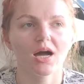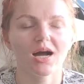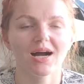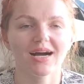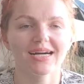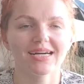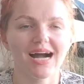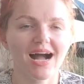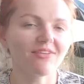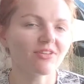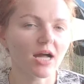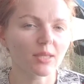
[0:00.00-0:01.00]

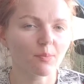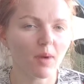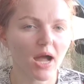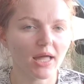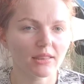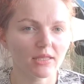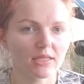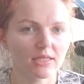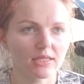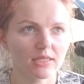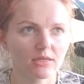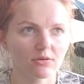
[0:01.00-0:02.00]
I've got mine a
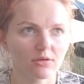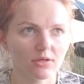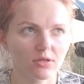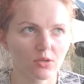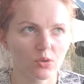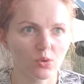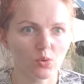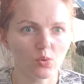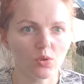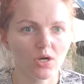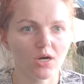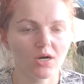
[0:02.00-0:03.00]
year
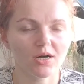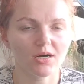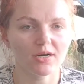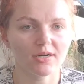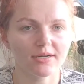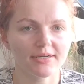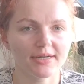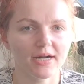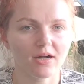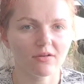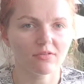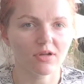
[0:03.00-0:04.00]
ago.
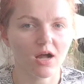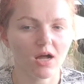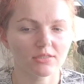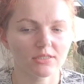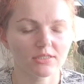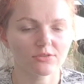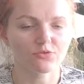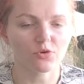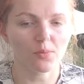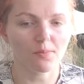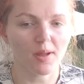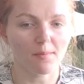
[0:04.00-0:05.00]
I've got it
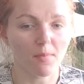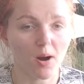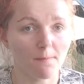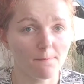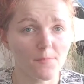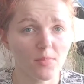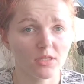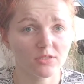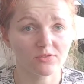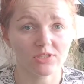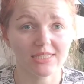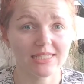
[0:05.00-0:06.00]
from my mom. It
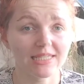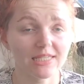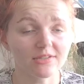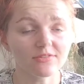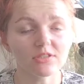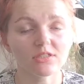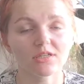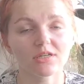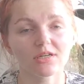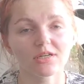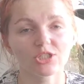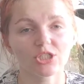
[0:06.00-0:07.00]
was a gift.
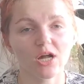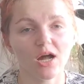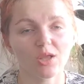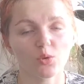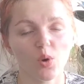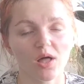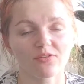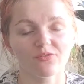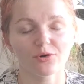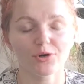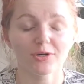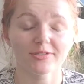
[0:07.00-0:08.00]
She got one
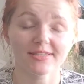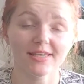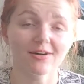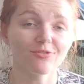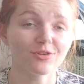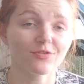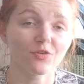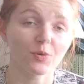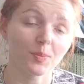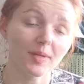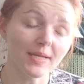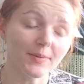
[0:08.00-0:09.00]
for herself and for
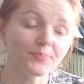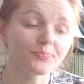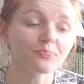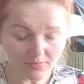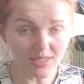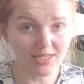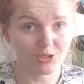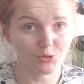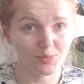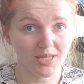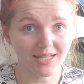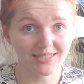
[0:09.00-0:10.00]
me. And to
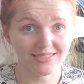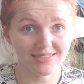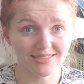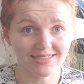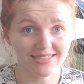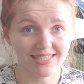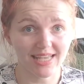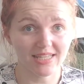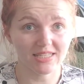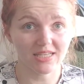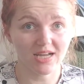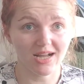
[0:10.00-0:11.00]
be honest, since
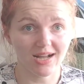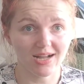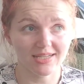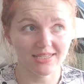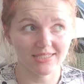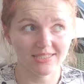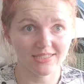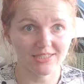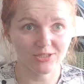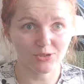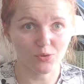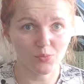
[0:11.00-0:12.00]
then, it
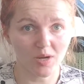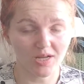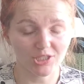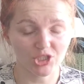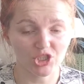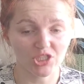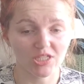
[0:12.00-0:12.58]
didn't grow much.